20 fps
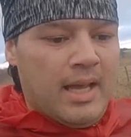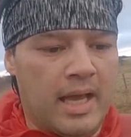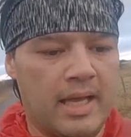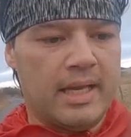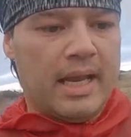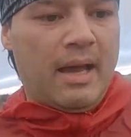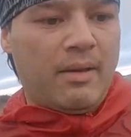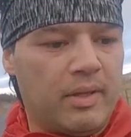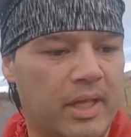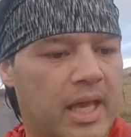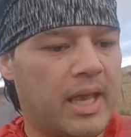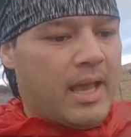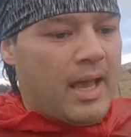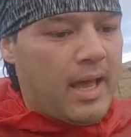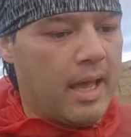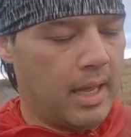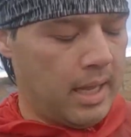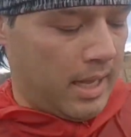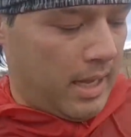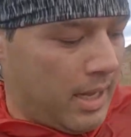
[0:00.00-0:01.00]
and now
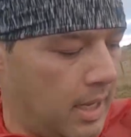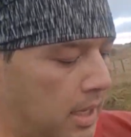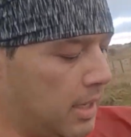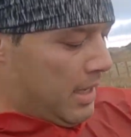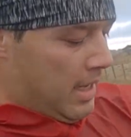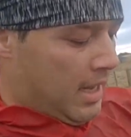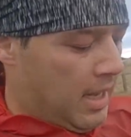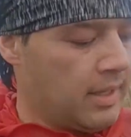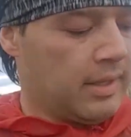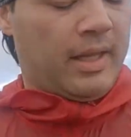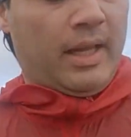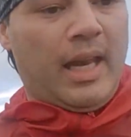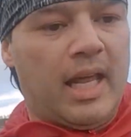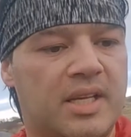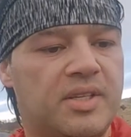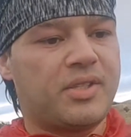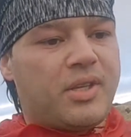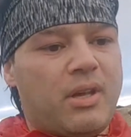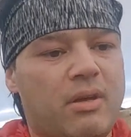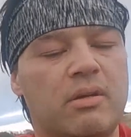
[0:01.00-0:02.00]
the last